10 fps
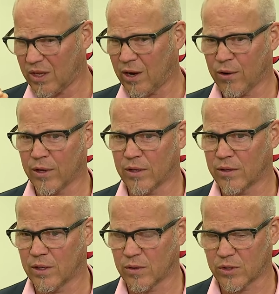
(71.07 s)

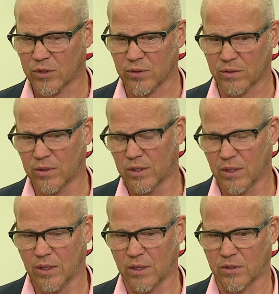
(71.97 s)
area. You know, it's a, uh,
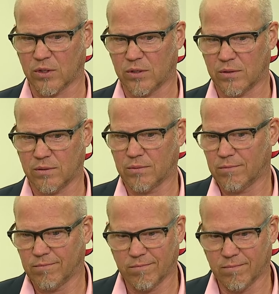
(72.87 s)
it's
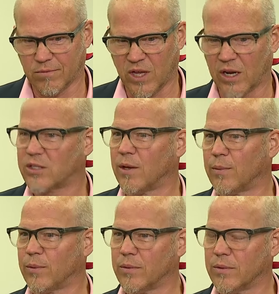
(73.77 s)
not acceptable.